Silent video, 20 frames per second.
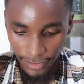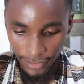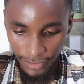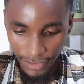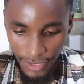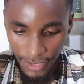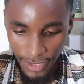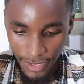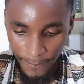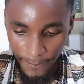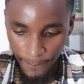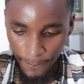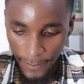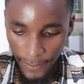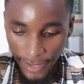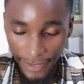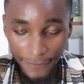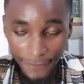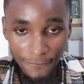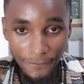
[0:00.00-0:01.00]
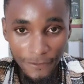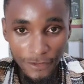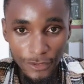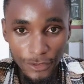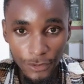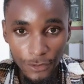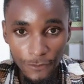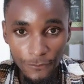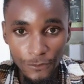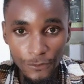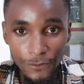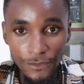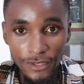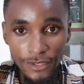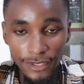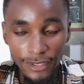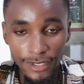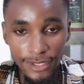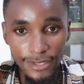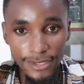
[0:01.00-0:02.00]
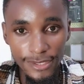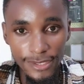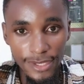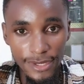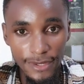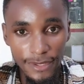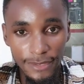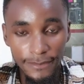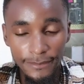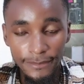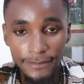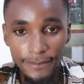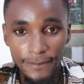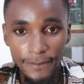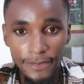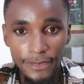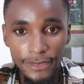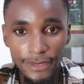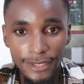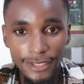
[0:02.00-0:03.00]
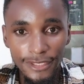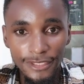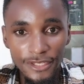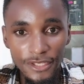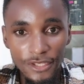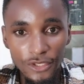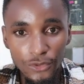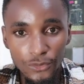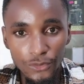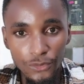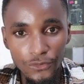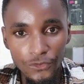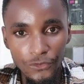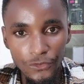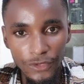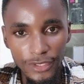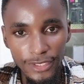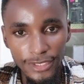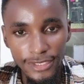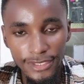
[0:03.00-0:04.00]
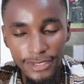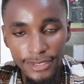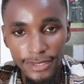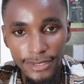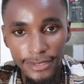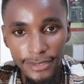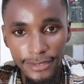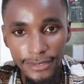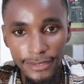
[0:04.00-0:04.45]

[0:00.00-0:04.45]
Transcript: The benefits of using the serum, it is to treat,